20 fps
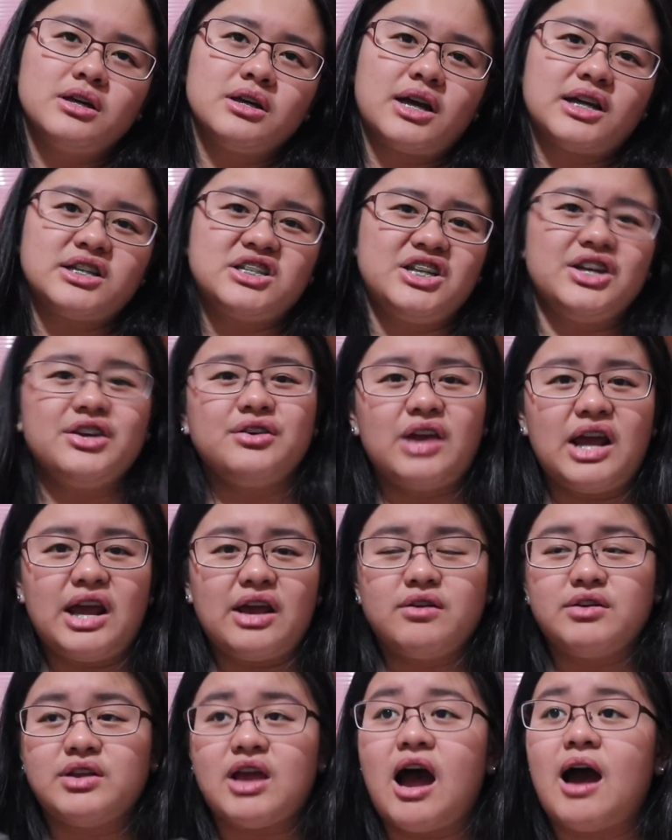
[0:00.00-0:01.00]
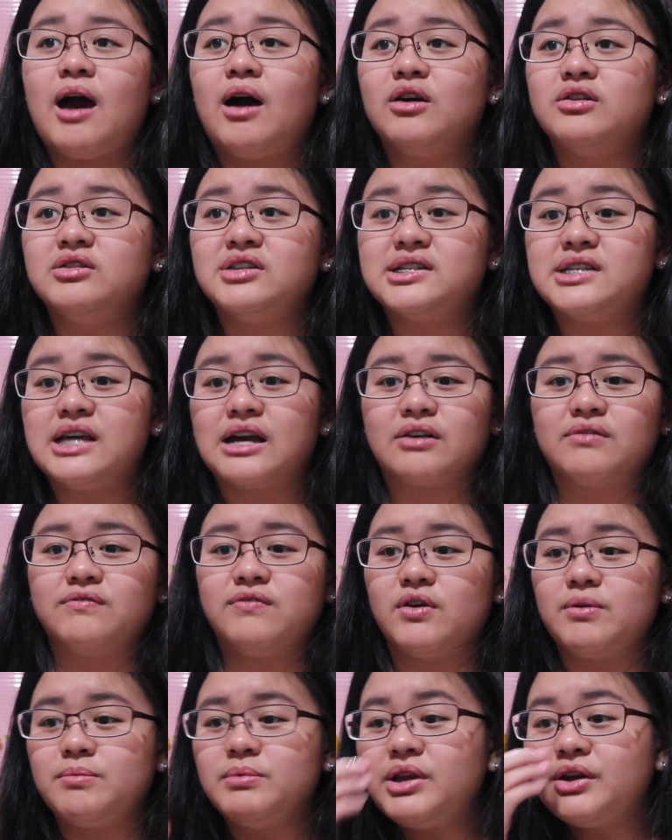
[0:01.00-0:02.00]
cashier area on the second
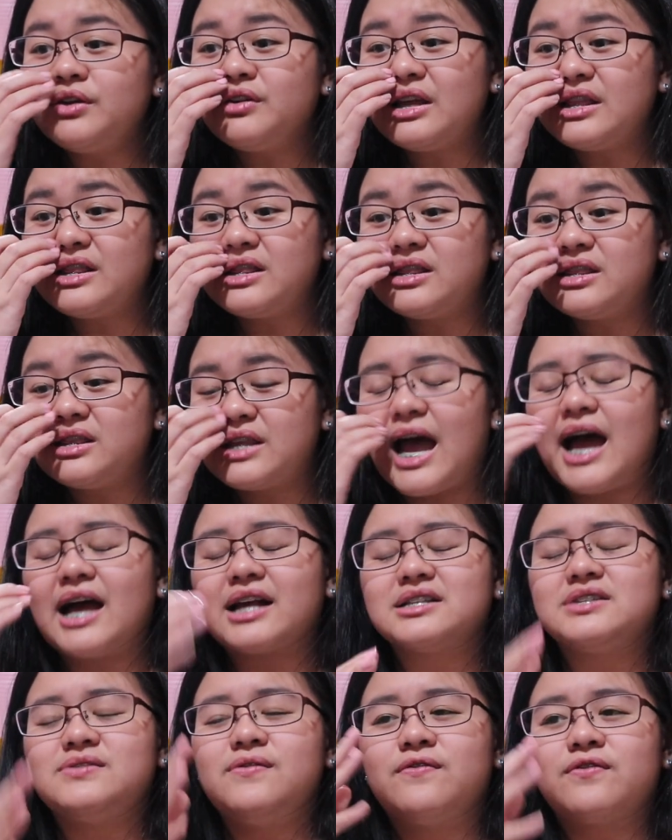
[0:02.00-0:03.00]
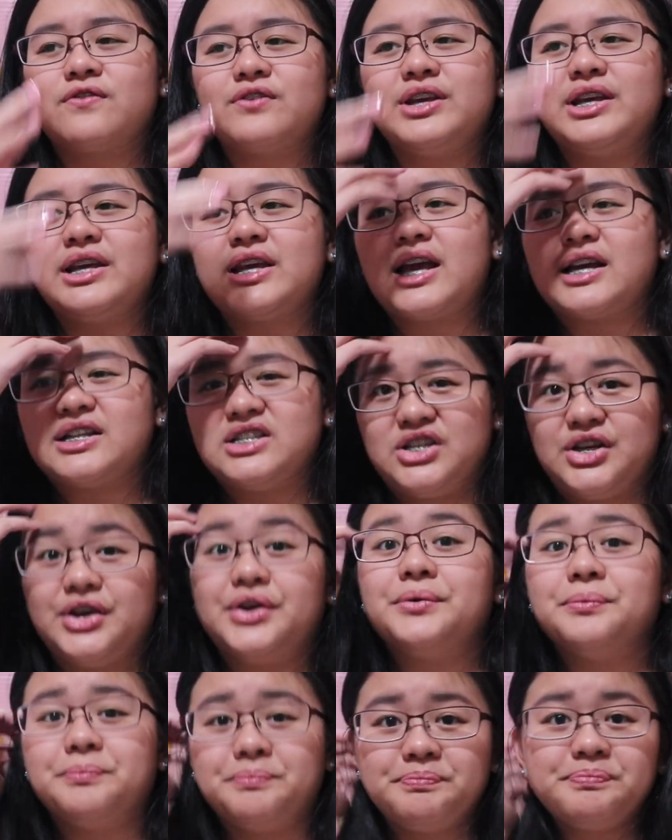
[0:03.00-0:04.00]
floor, near the tax-free cashier.